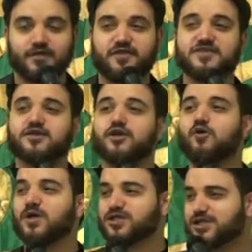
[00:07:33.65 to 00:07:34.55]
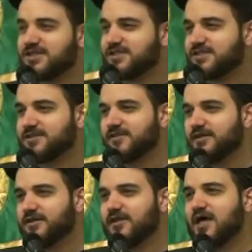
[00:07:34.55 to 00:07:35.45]
These are the questions
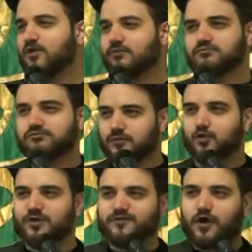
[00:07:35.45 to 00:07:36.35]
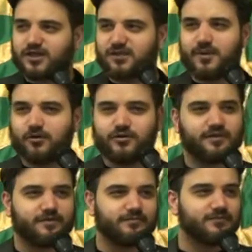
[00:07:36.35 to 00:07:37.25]
that we've talked about,
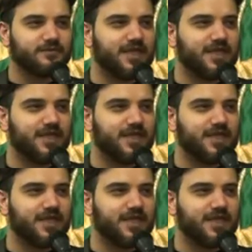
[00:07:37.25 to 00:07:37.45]
and